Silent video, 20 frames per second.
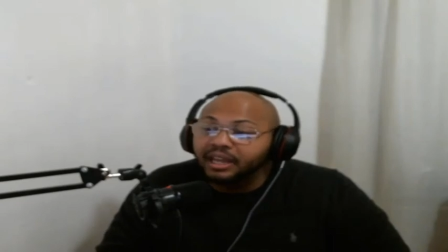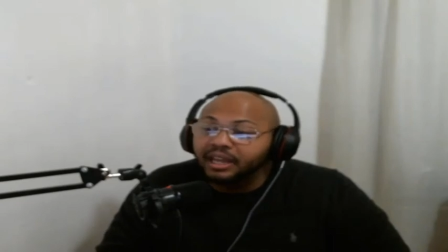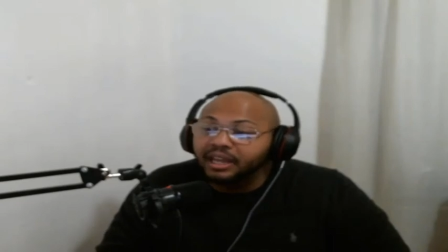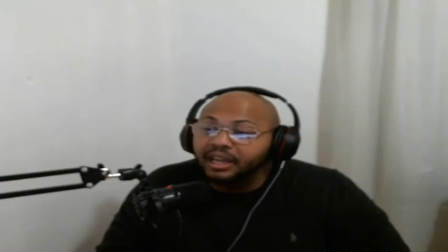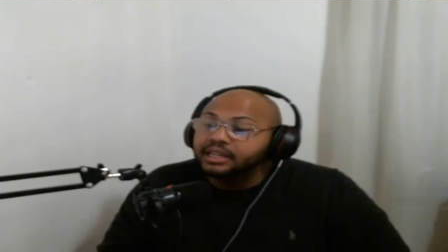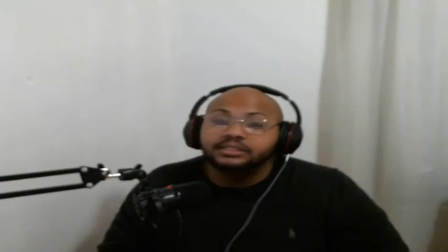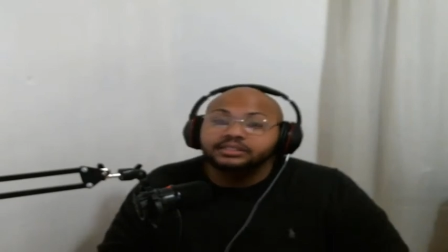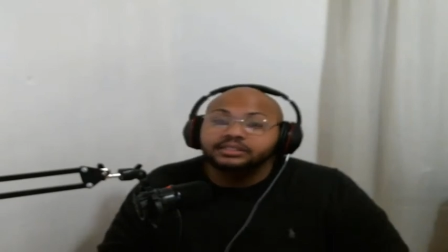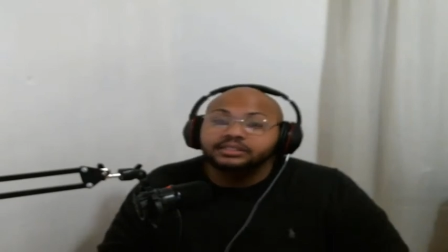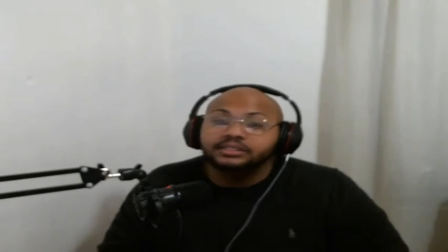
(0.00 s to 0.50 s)

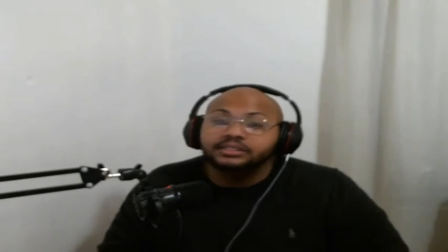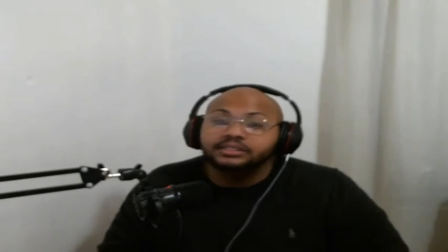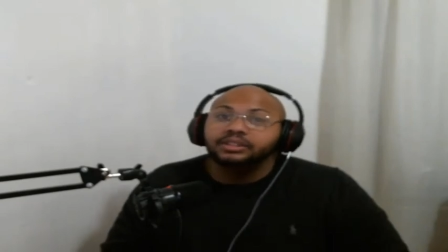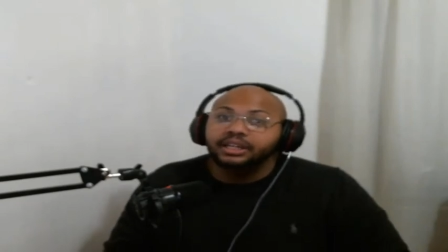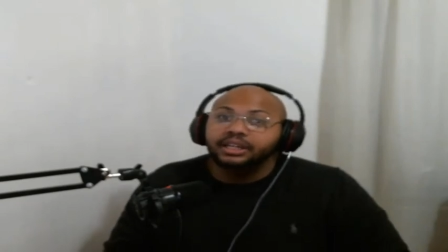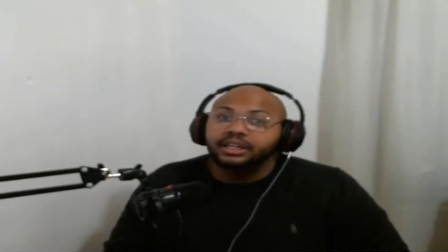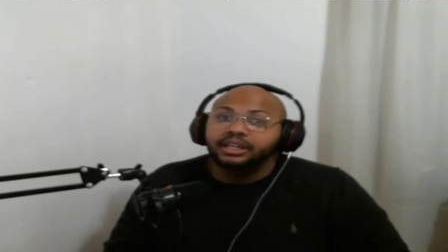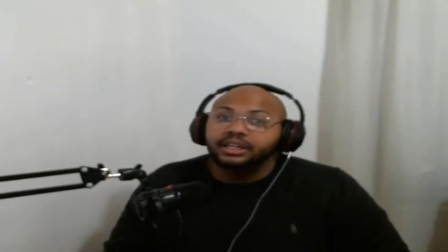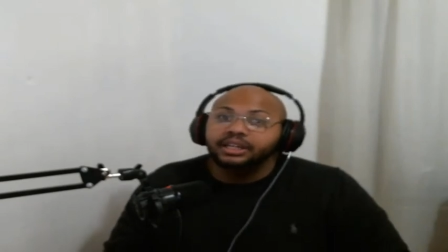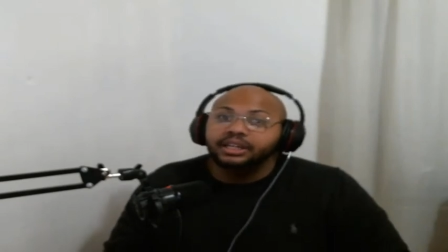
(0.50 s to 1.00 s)
He's definitely
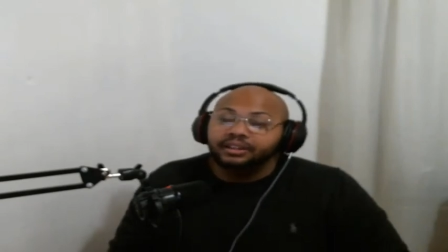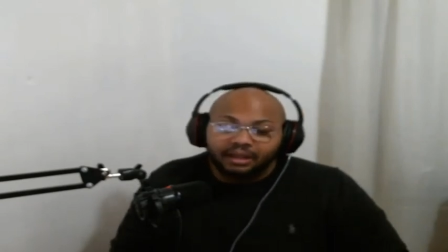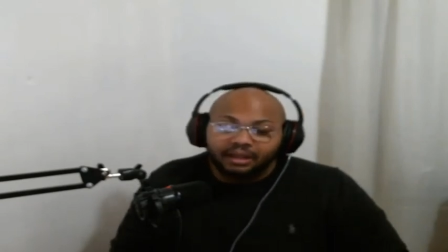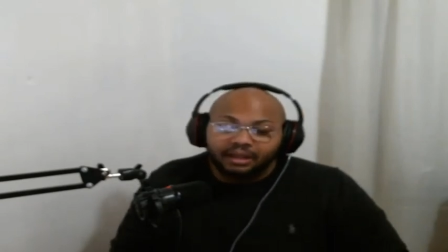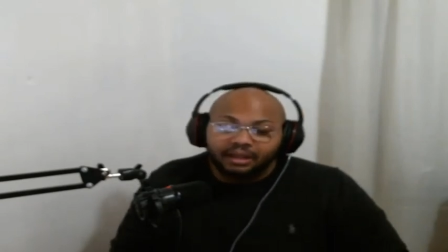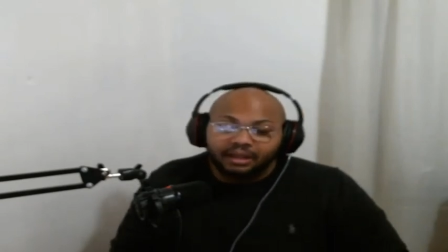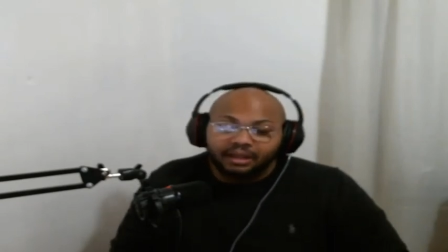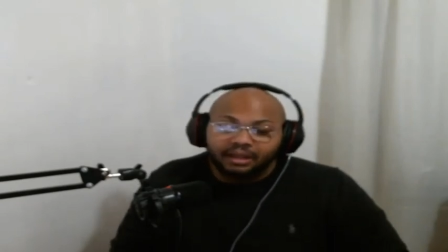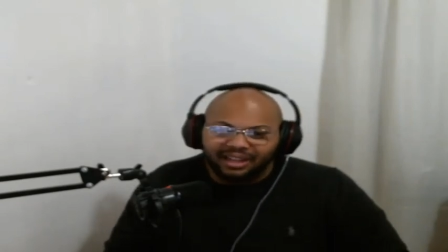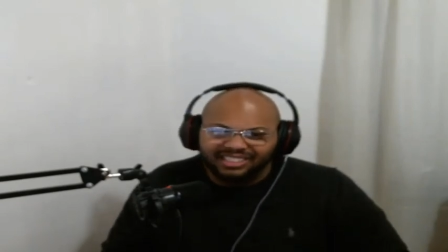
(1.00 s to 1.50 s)
going to hit
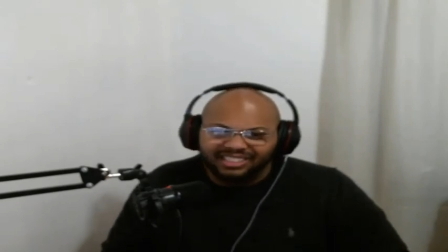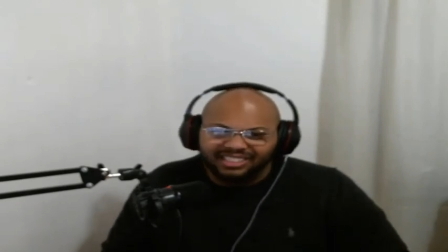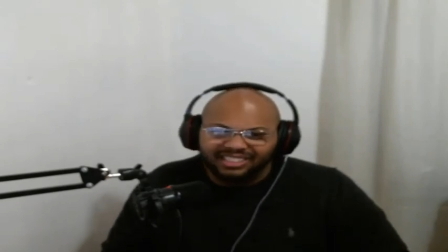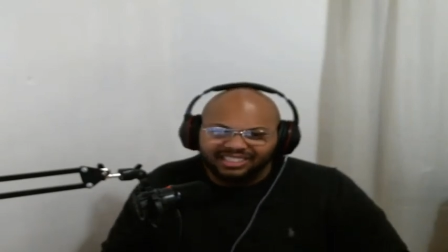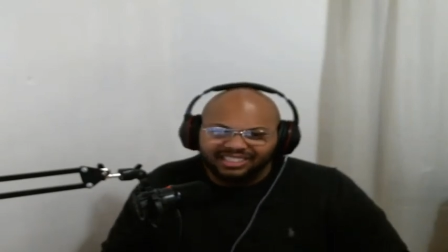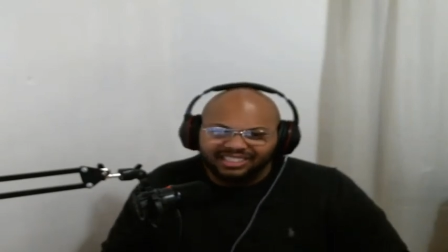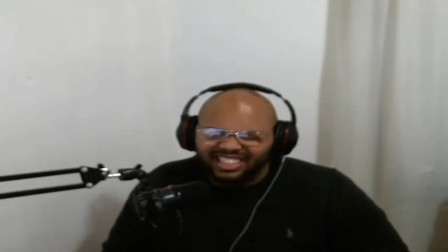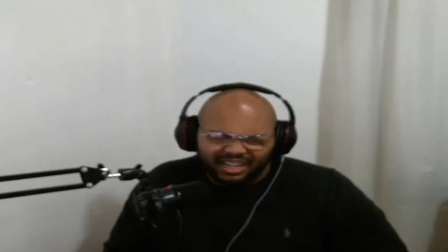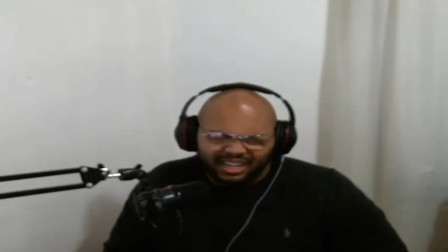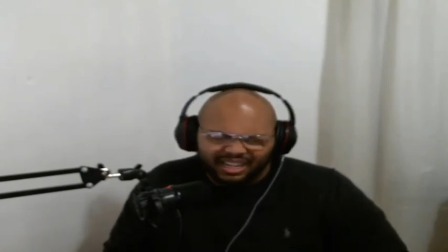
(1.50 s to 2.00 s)
that by at
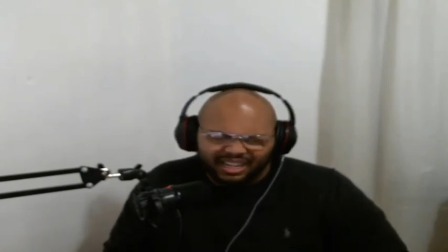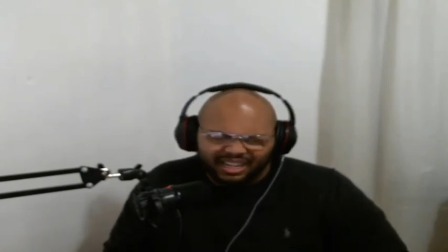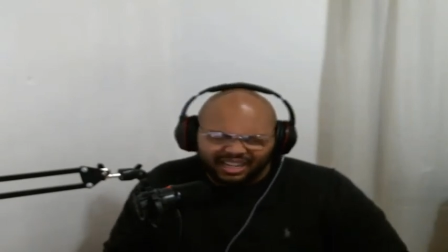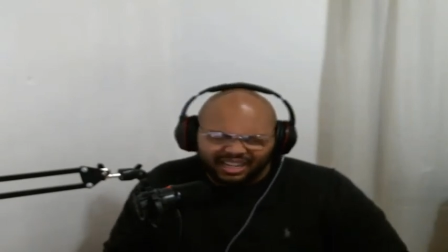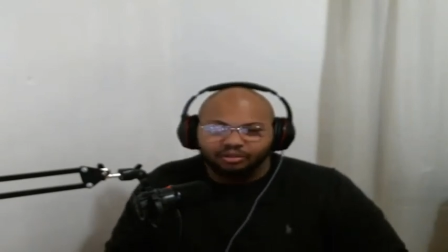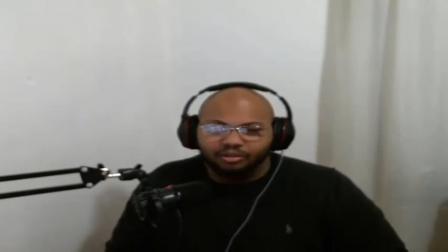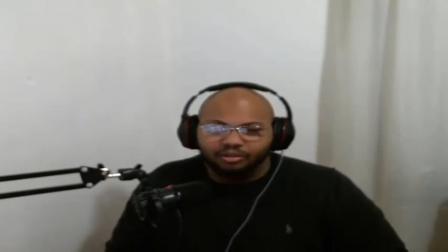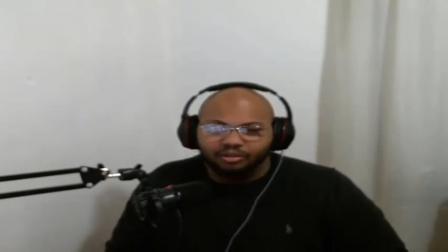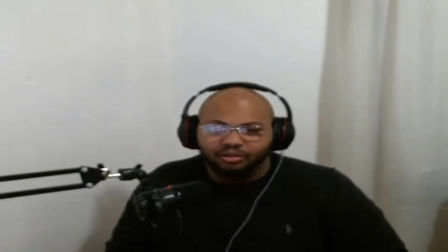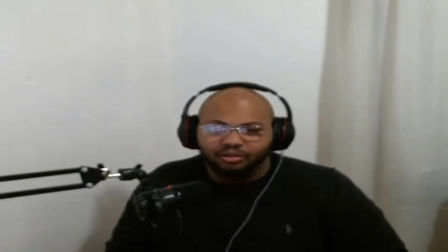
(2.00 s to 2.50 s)
least
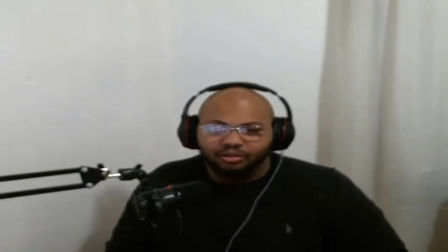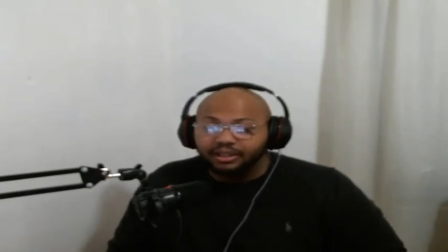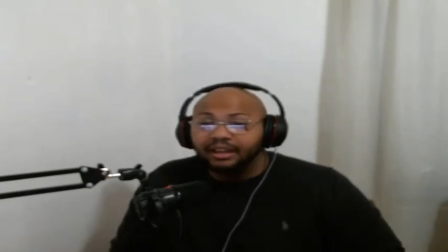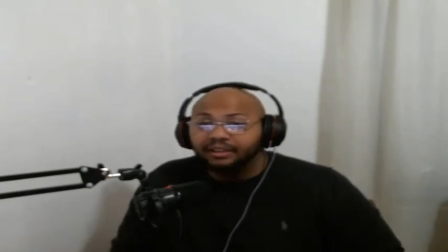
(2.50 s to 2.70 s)
April.